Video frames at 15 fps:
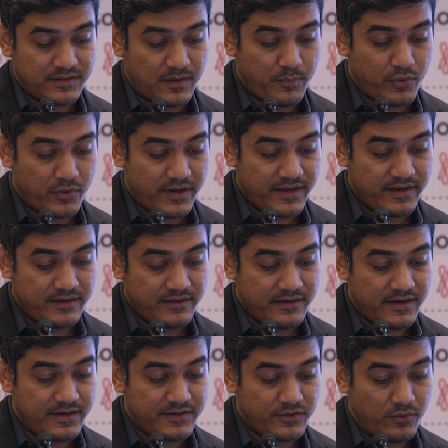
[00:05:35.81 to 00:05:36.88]
supporting
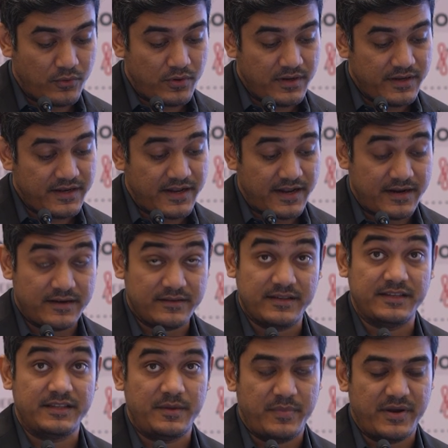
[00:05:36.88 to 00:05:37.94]
its role in
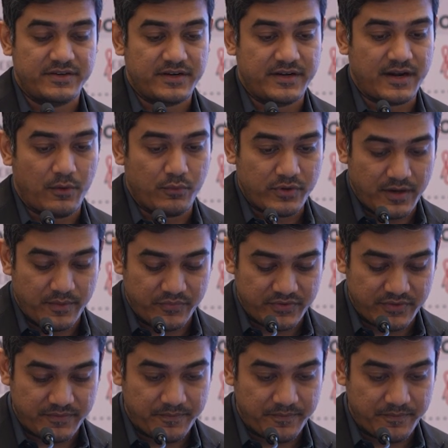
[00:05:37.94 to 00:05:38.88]
enhancing the patient outcomes.